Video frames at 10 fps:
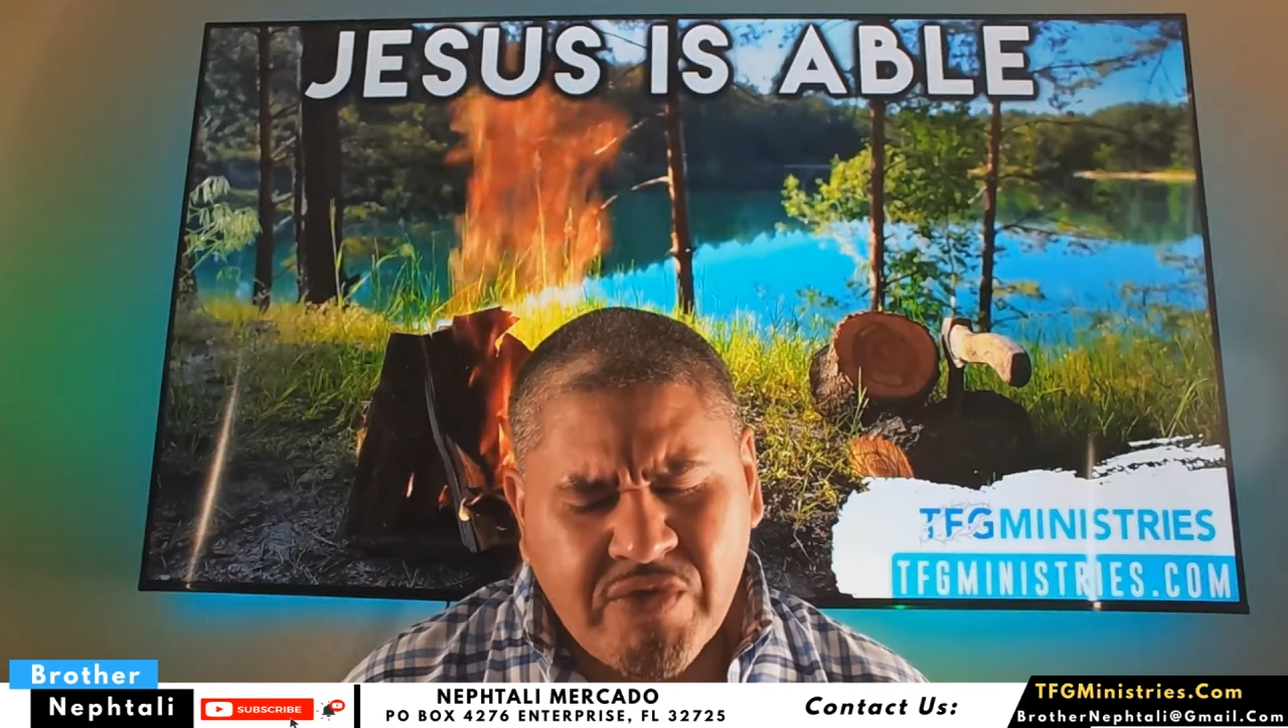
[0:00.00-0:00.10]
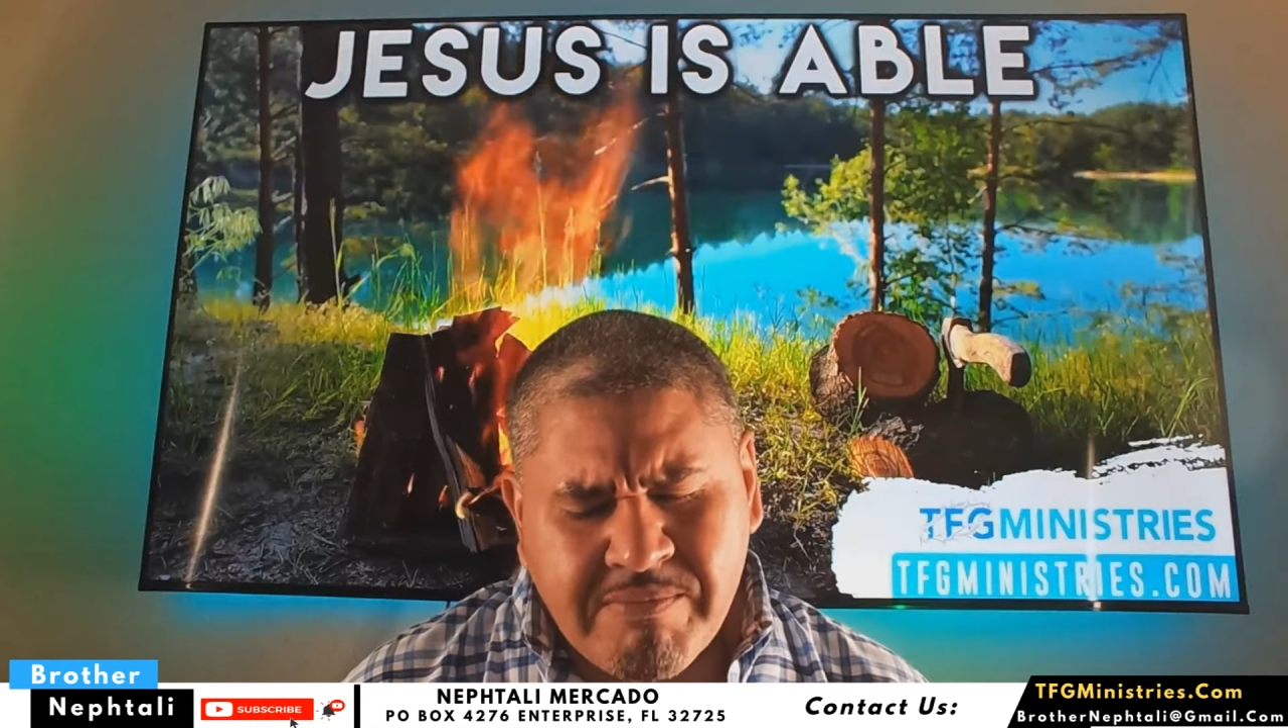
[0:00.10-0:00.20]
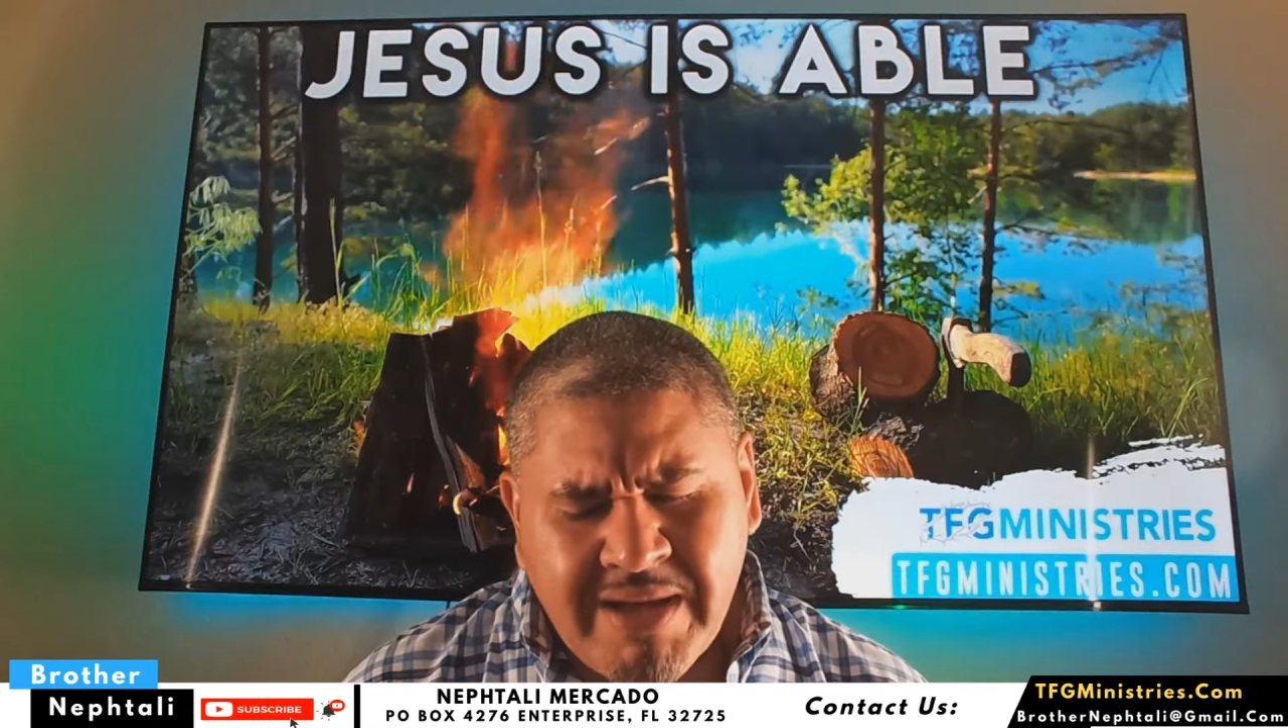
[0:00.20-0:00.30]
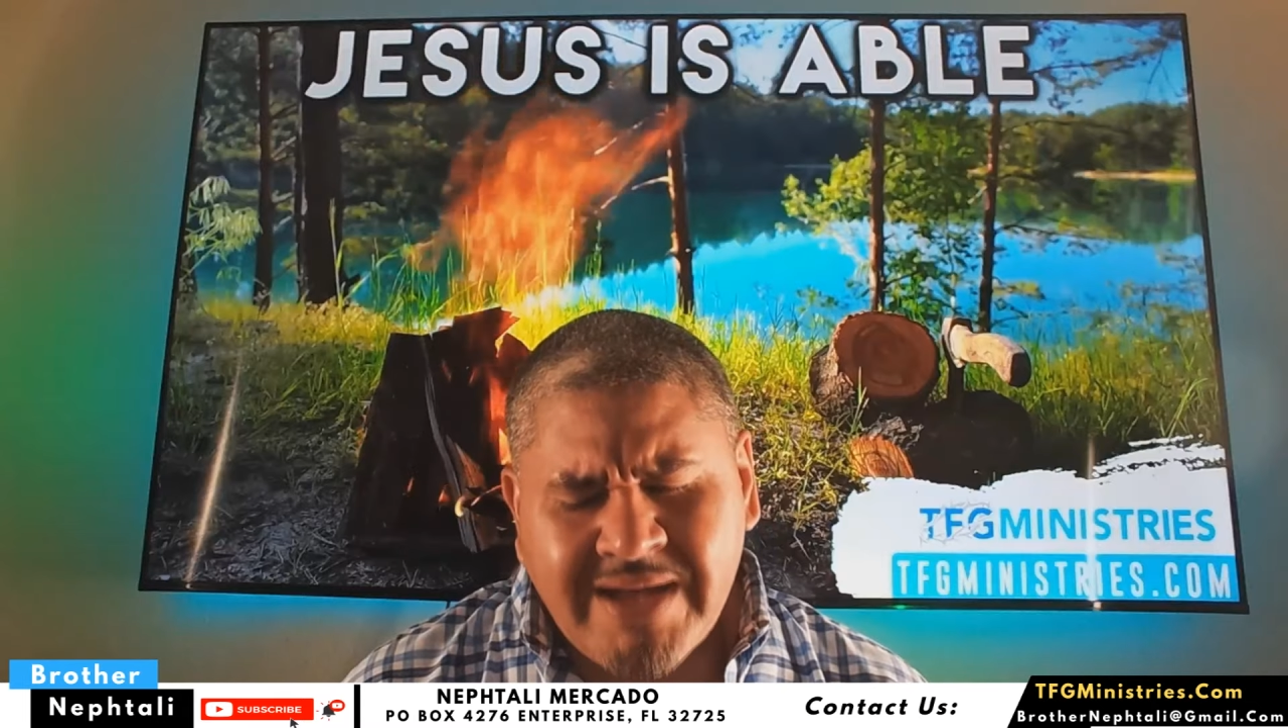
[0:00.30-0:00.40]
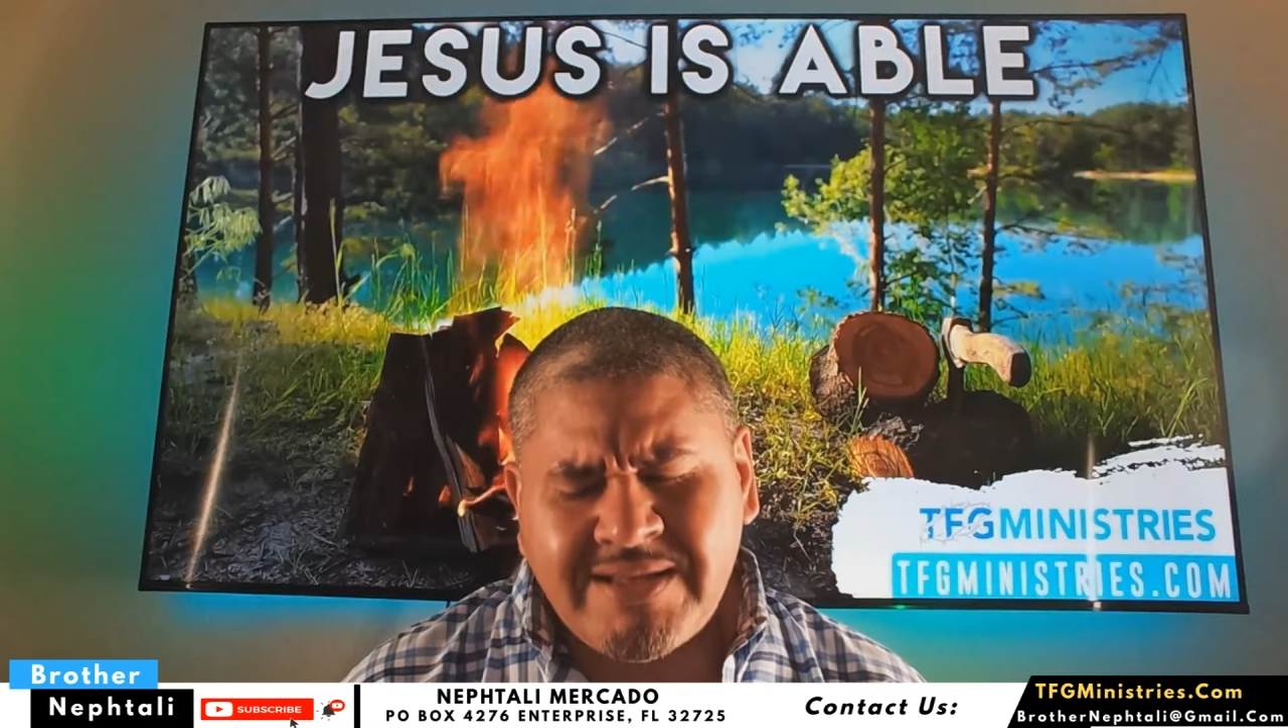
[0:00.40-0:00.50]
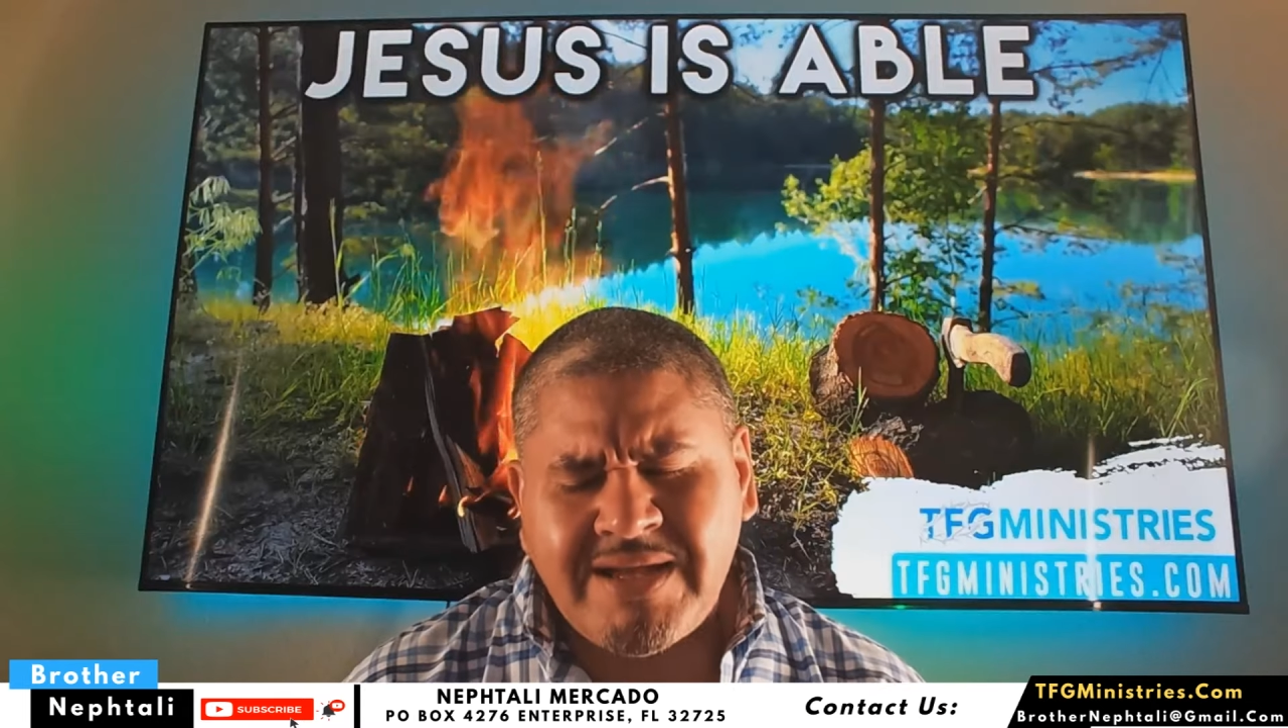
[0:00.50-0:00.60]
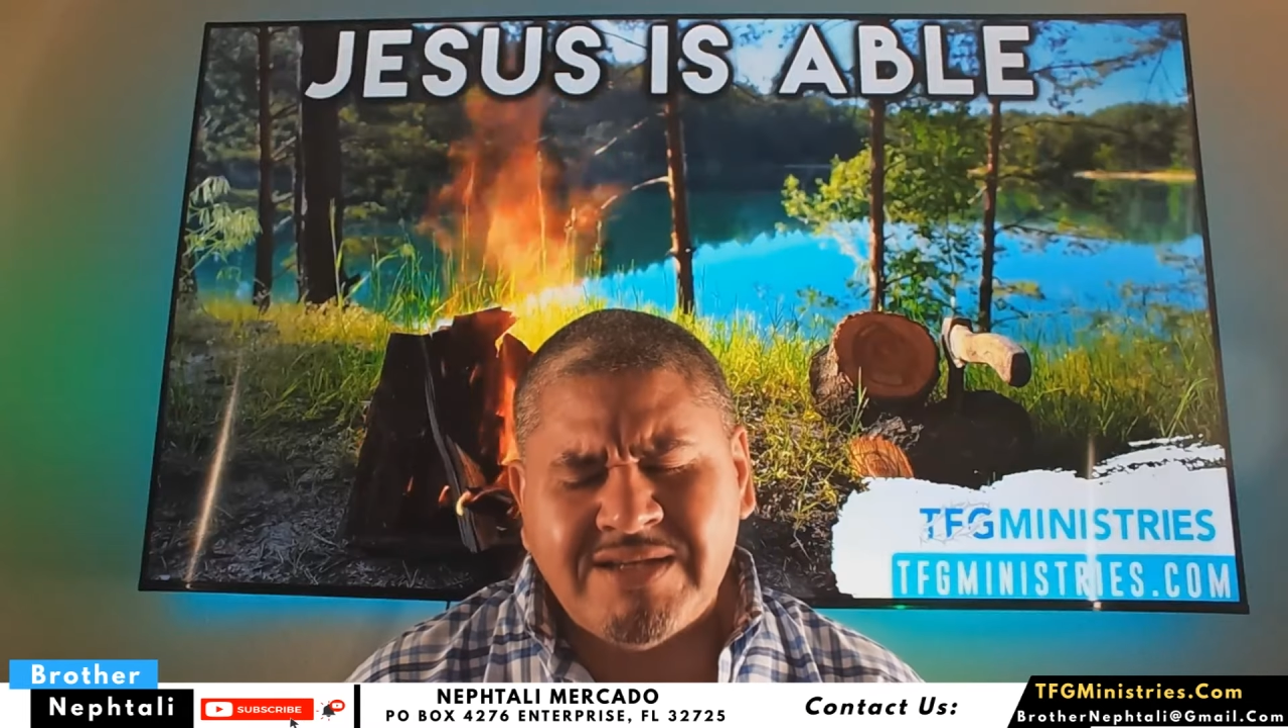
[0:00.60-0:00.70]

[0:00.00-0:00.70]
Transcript: reminding